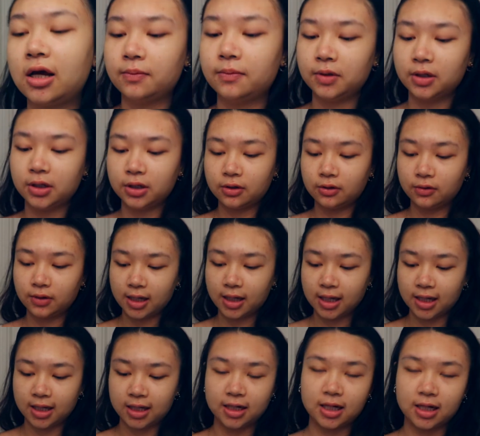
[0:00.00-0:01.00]
now I'm going to go
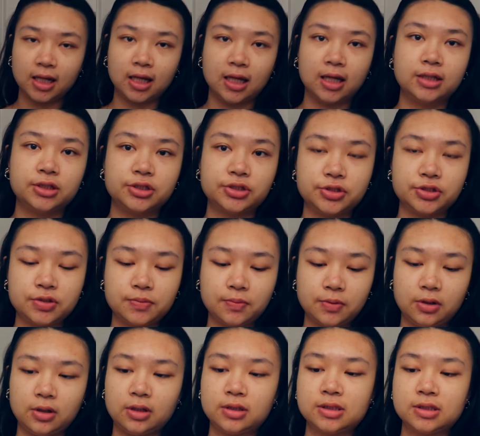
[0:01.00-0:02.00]
ahead and just
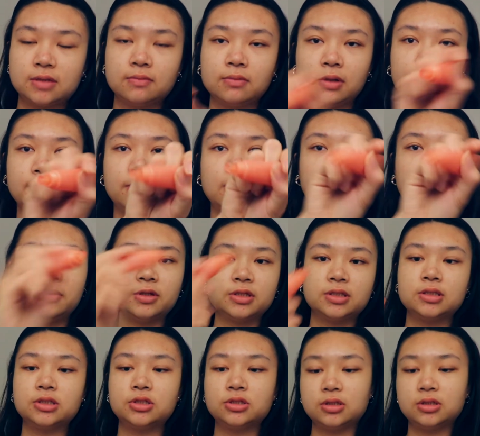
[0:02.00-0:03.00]
put on some lip balm.
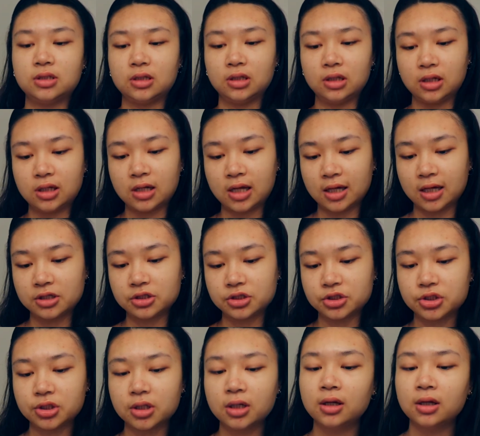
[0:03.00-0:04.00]
This is just the
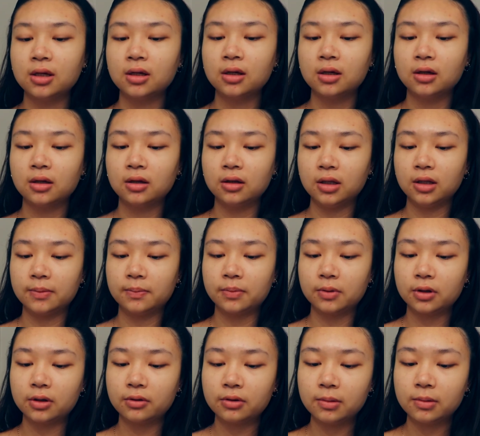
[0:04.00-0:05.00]
Laneige Lip
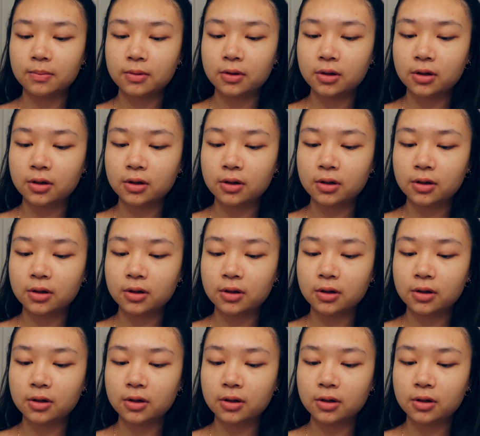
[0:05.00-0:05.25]
Glowy